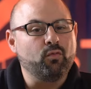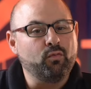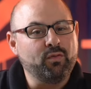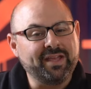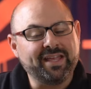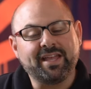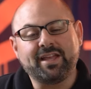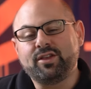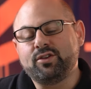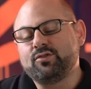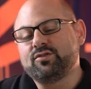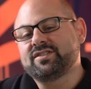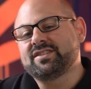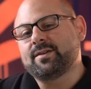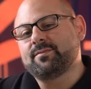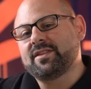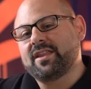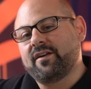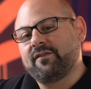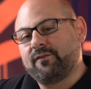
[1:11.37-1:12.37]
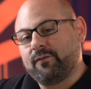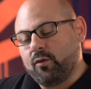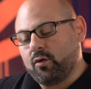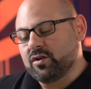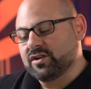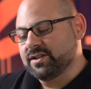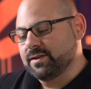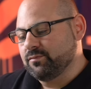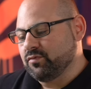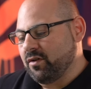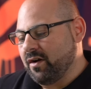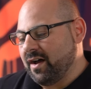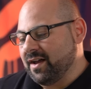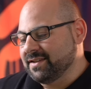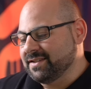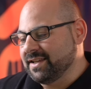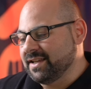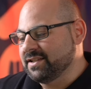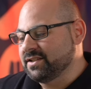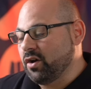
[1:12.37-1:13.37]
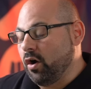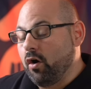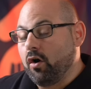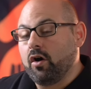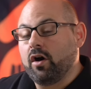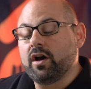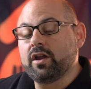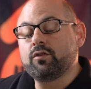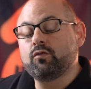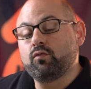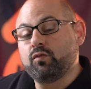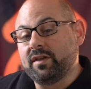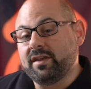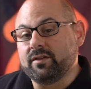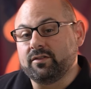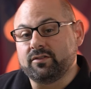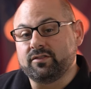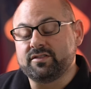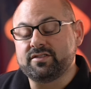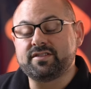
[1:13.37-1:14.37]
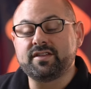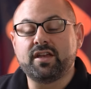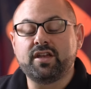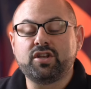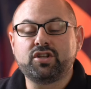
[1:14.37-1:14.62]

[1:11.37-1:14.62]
we can use some of that forging process on wheels